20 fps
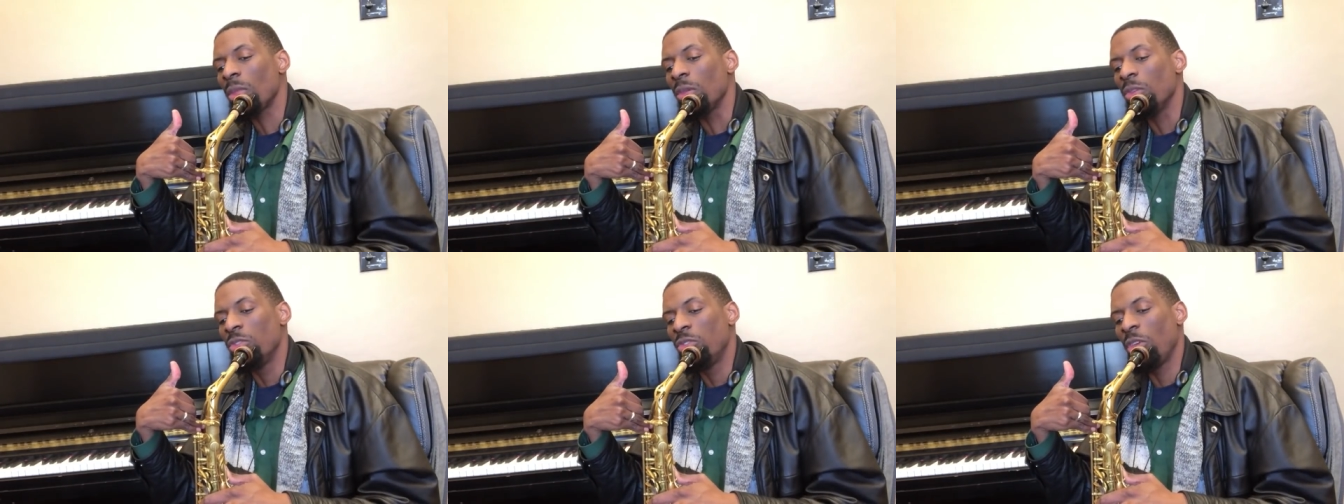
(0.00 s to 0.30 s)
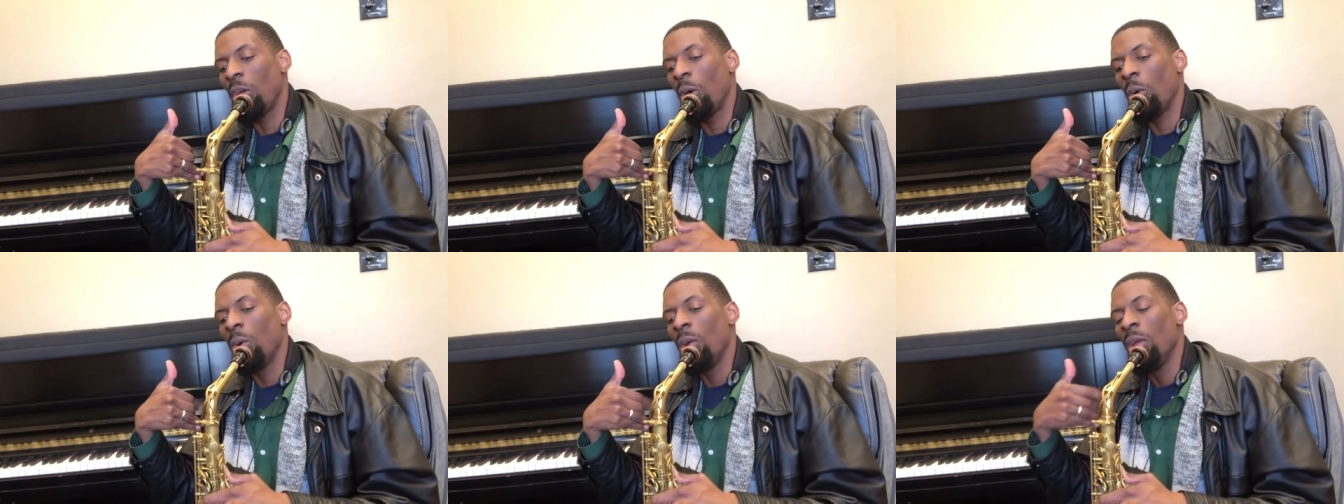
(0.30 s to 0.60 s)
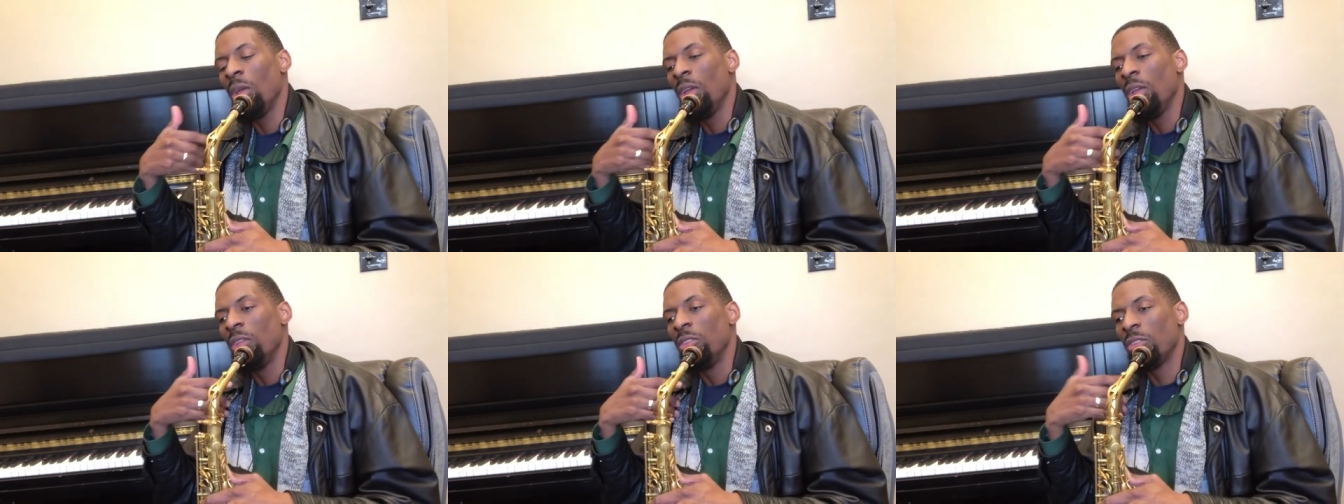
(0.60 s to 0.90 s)
So
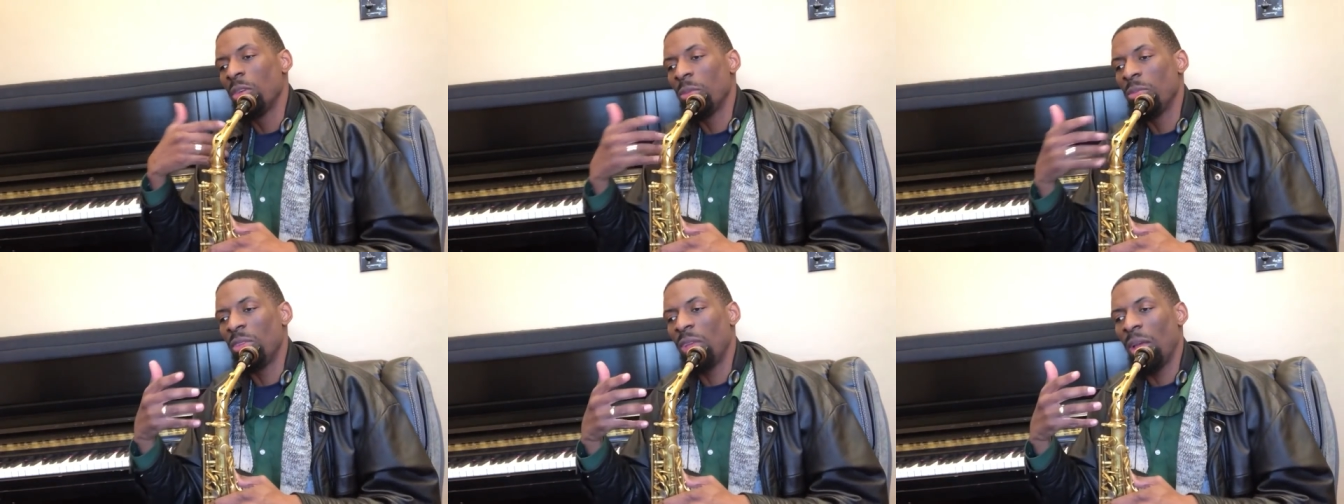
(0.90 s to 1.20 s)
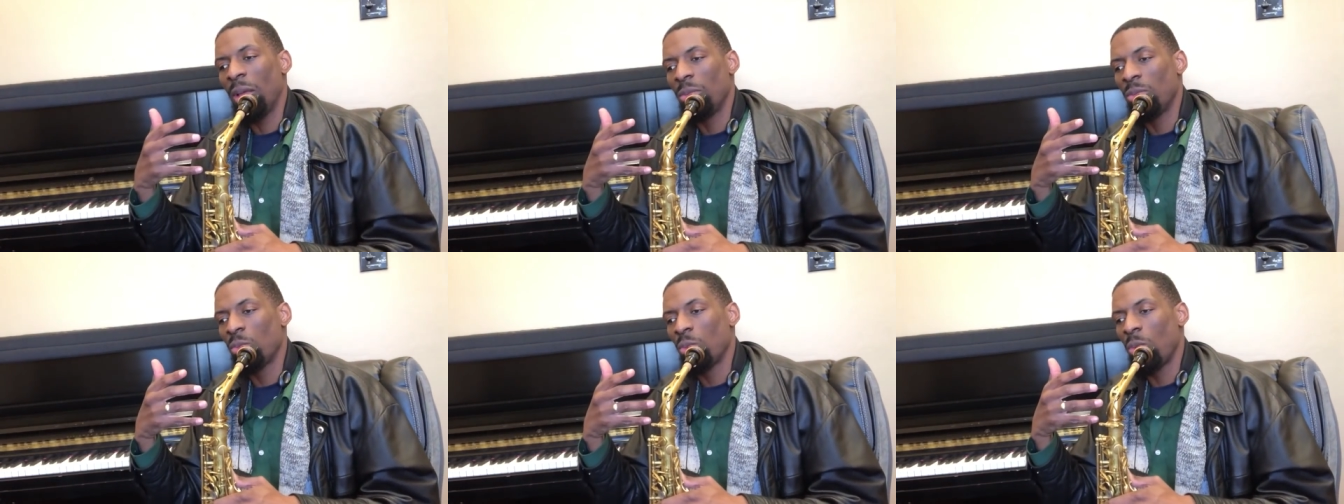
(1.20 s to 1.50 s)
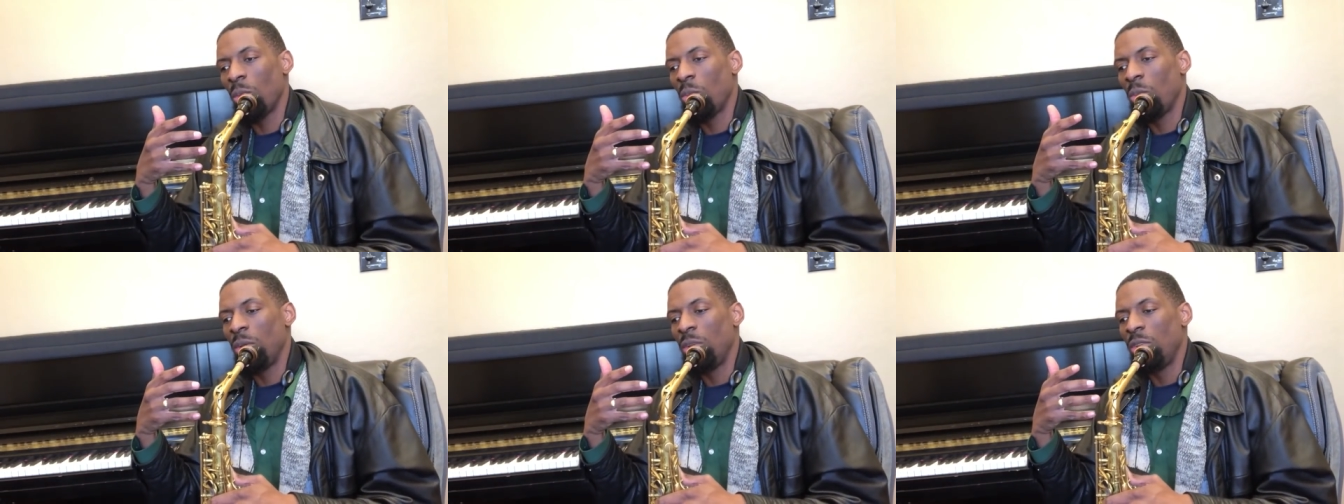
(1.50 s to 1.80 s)
sometimes
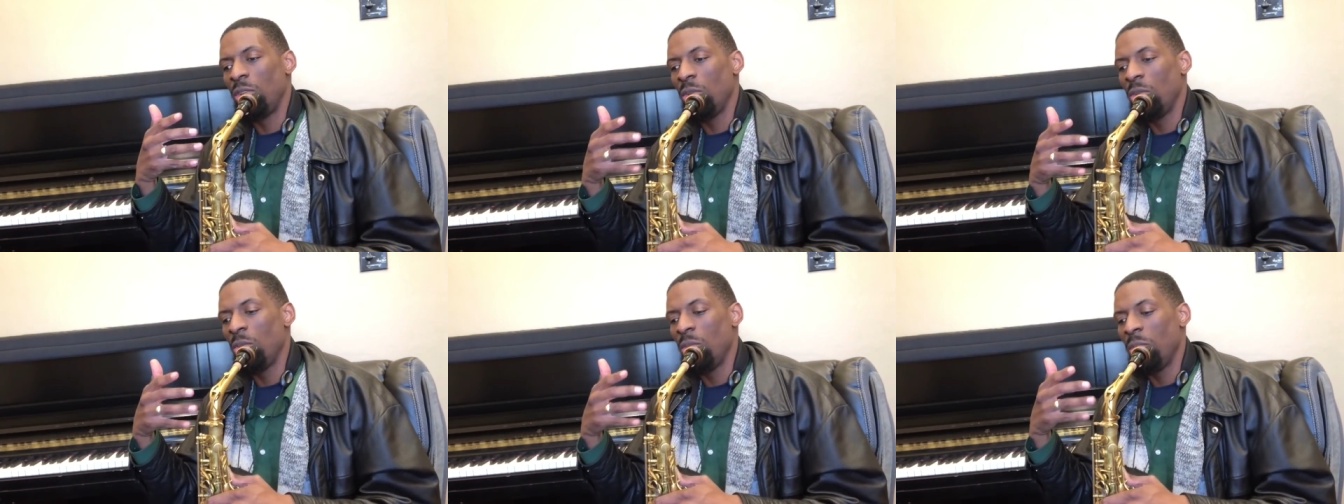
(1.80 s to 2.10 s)
what we do,